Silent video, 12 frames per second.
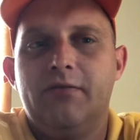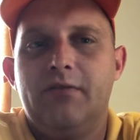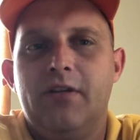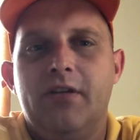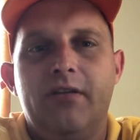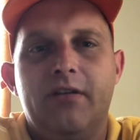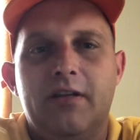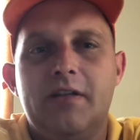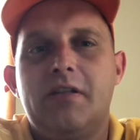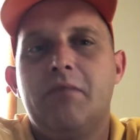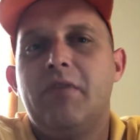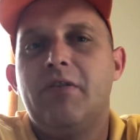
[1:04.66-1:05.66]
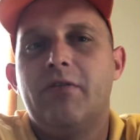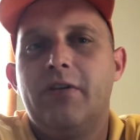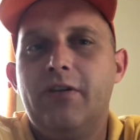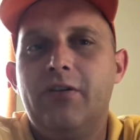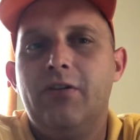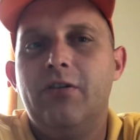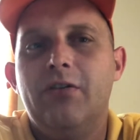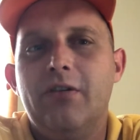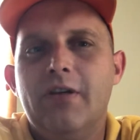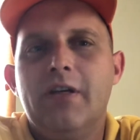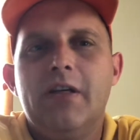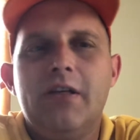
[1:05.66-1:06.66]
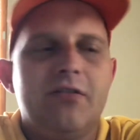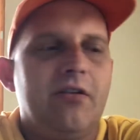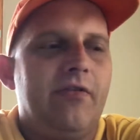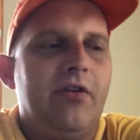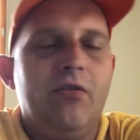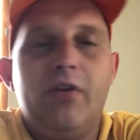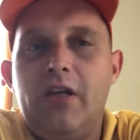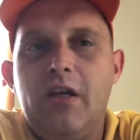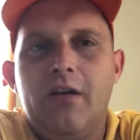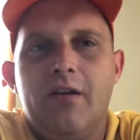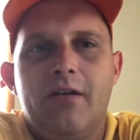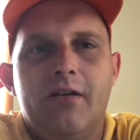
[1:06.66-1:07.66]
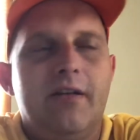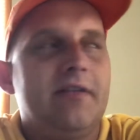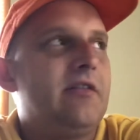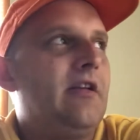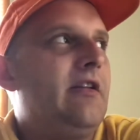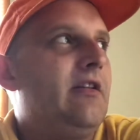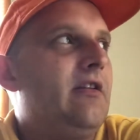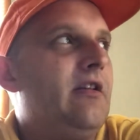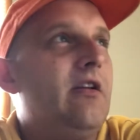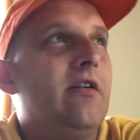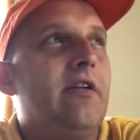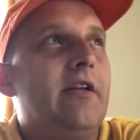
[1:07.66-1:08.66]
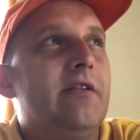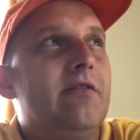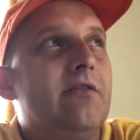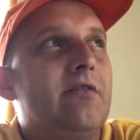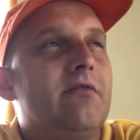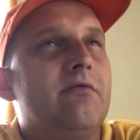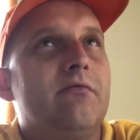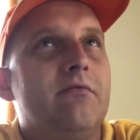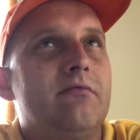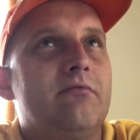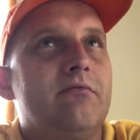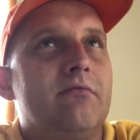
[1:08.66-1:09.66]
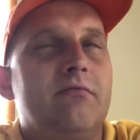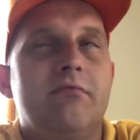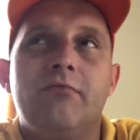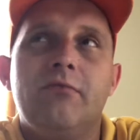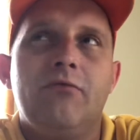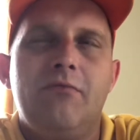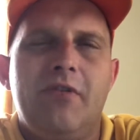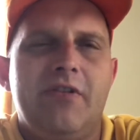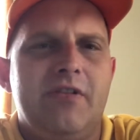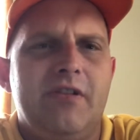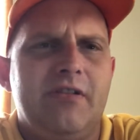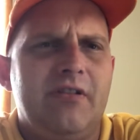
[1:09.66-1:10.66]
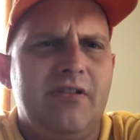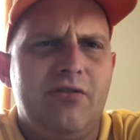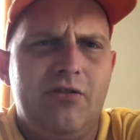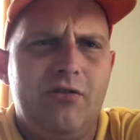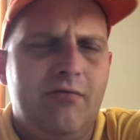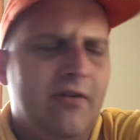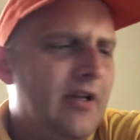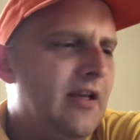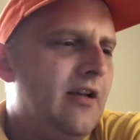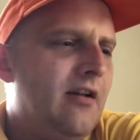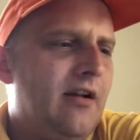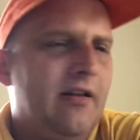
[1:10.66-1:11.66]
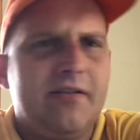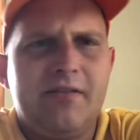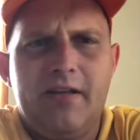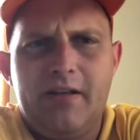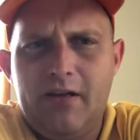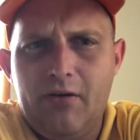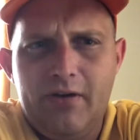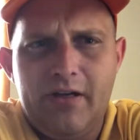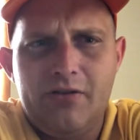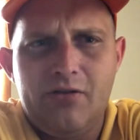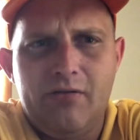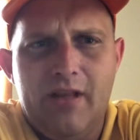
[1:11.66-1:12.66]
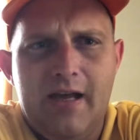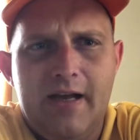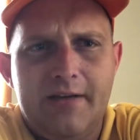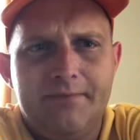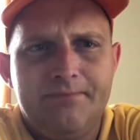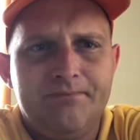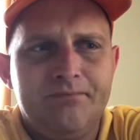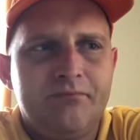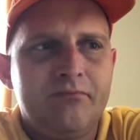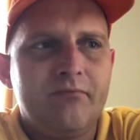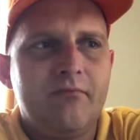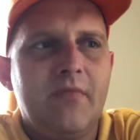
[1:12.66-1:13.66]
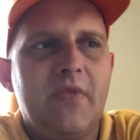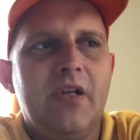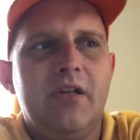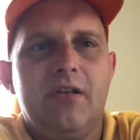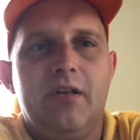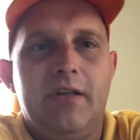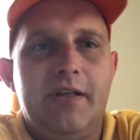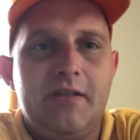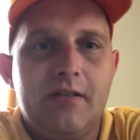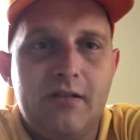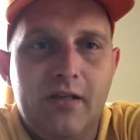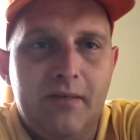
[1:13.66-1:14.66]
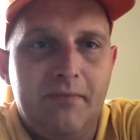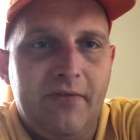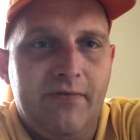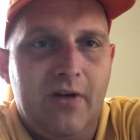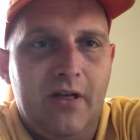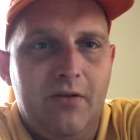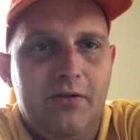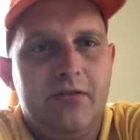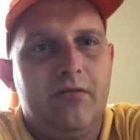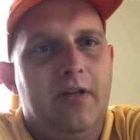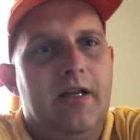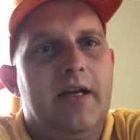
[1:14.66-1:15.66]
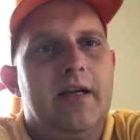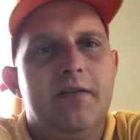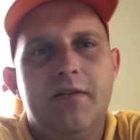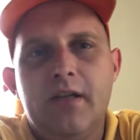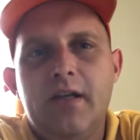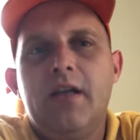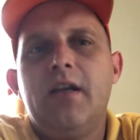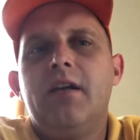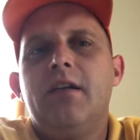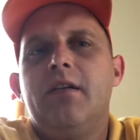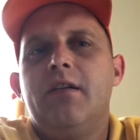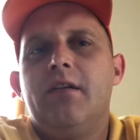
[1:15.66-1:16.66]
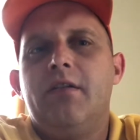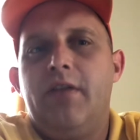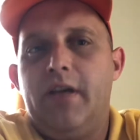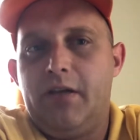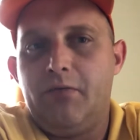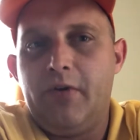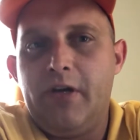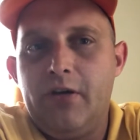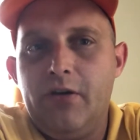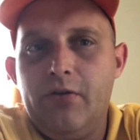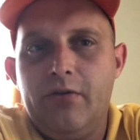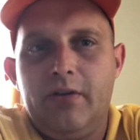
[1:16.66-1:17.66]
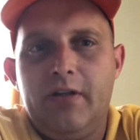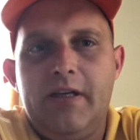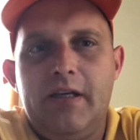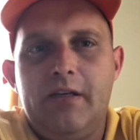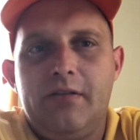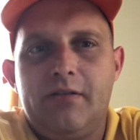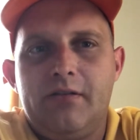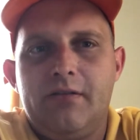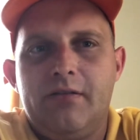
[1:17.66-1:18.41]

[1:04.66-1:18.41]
Your lease can be renewed. So if you do a year, and let's say the year ends, what is this? This is June. All right, let's say they go in July. The lease is up the following July. They can renew the lease,